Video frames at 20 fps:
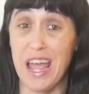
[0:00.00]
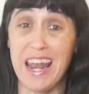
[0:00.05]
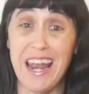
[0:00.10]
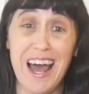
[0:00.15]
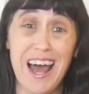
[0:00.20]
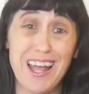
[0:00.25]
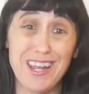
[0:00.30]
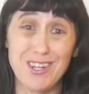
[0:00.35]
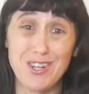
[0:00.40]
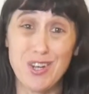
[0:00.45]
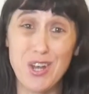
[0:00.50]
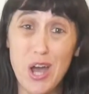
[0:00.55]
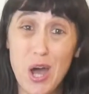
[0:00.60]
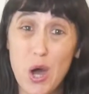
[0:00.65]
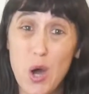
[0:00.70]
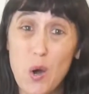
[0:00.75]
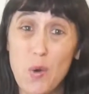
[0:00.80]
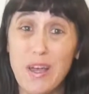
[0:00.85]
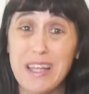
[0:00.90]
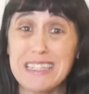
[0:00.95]
and I
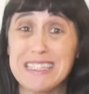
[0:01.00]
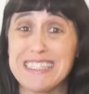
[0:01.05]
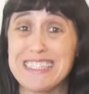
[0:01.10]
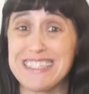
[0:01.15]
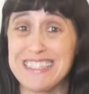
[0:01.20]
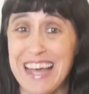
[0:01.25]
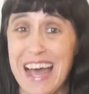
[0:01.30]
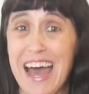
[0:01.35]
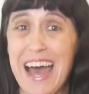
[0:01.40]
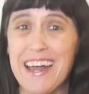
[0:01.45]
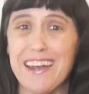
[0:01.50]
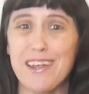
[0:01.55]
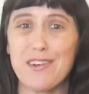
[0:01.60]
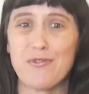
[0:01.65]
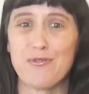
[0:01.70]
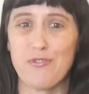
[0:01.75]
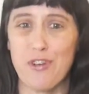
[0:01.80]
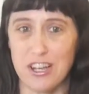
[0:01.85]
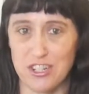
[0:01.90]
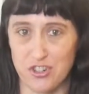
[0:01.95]
know it's sad
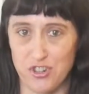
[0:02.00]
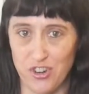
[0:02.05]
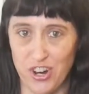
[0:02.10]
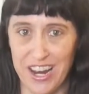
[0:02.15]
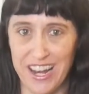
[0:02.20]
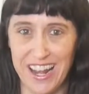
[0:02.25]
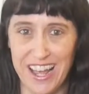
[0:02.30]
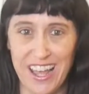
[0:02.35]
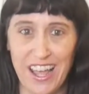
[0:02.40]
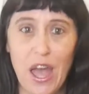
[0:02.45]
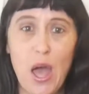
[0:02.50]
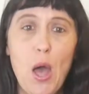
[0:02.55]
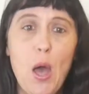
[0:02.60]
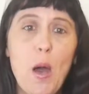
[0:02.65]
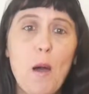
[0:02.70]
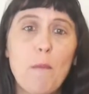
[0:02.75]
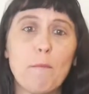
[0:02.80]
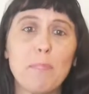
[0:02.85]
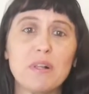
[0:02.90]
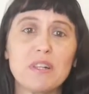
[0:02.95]
and frustrating.
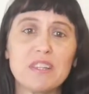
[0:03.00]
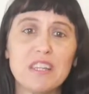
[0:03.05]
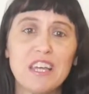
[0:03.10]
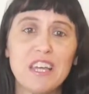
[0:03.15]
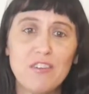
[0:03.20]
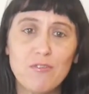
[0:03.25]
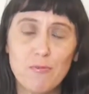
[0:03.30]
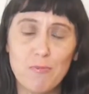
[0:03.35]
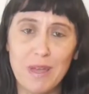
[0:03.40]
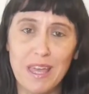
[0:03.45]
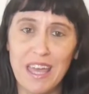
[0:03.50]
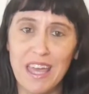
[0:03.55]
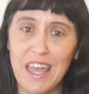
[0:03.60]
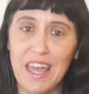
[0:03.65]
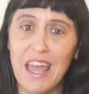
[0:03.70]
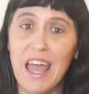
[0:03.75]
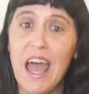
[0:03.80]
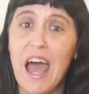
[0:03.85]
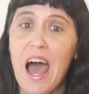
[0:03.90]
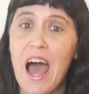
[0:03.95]
Believe
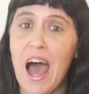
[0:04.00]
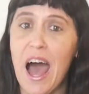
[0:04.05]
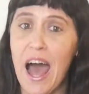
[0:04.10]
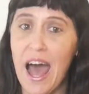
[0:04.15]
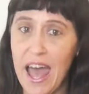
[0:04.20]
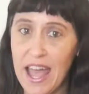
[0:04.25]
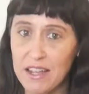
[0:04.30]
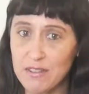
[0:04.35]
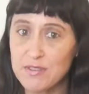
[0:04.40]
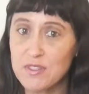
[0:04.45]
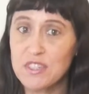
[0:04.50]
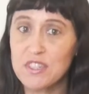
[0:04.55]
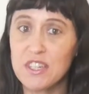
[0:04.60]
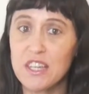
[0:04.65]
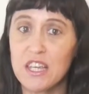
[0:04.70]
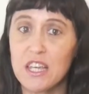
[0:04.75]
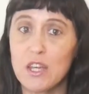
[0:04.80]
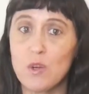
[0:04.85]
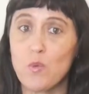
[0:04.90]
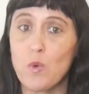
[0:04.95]
me, I've
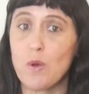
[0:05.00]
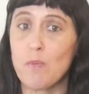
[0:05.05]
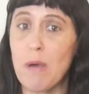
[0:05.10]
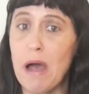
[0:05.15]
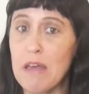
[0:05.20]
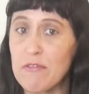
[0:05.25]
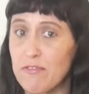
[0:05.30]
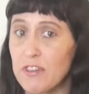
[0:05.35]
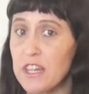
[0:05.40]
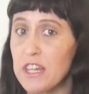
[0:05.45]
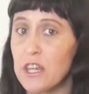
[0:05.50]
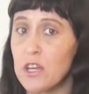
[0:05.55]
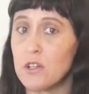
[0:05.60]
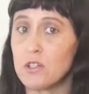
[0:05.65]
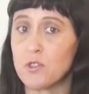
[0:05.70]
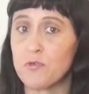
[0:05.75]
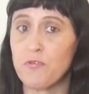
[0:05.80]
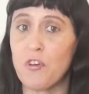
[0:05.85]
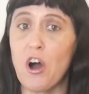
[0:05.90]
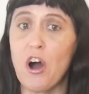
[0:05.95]
seen when my
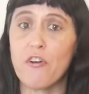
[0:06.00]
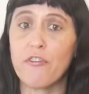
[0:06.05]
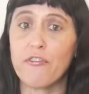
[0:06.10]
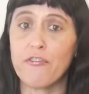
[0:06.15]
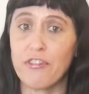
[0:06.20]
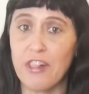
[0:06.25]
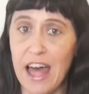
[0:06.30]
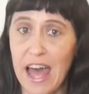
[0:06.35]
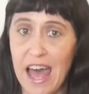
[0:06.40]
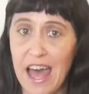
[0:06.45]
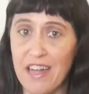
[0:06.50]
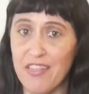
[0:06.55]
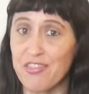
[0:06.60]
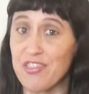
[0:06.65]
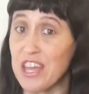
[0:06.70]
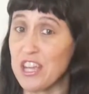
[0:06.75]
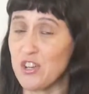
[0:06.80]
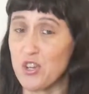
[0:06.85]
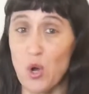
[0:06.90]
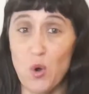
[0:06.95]
videos fall flat,
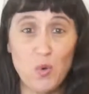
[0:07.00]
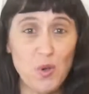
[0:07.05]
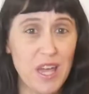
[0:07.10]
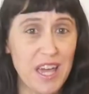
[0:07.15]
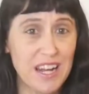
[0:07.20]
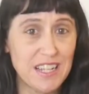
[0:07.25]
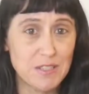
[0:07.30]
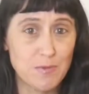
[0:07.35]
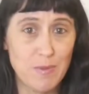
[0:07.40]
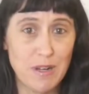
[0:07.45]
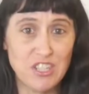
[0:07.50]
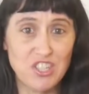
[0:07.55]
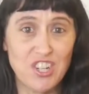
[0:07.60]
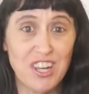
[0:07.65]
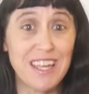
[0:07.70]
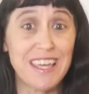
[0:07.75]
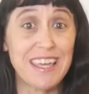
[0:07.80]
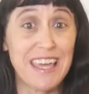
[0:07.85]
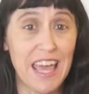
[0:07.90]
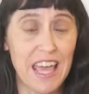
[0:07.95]
they don't get as much
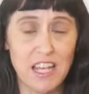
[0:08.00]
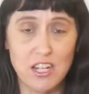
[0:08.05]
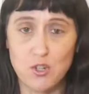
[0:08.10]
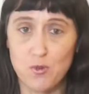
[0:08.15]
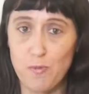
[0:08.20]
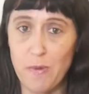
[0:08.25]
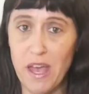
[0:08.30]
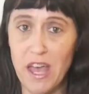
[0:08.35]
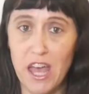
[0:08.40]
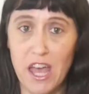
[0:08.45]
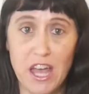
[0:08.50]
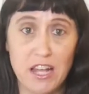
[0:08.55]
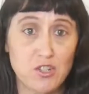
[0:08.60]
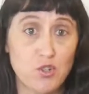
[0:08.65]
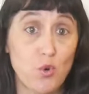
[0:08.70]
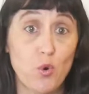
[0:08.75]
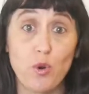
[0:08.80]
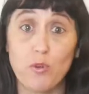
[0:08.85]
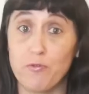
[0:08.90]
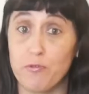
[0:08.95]
engagement
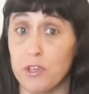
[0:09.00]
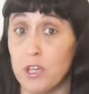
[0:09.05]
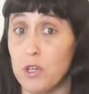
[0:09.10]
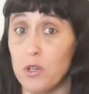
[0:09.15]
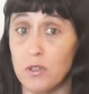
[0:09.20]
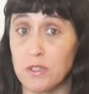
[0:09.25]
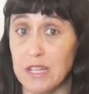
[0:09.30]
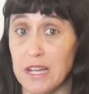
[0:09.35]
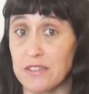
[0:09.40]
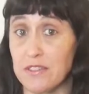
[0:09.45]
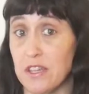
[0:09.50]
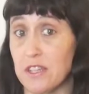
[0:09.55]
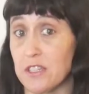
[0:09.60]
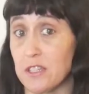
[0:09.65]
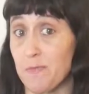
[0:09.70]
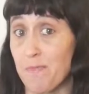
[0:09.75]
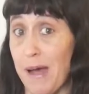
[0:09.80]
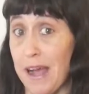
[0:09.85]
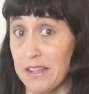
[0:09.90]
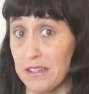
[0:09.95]
or views as
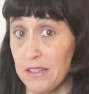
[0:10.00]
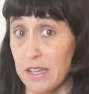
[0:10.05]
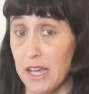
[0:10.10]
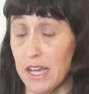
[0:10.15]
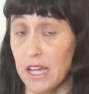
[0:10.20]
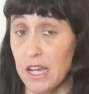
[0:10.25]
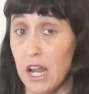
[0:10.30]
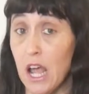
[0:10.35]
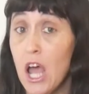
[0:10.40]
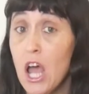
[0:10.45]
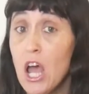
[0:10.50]
expected.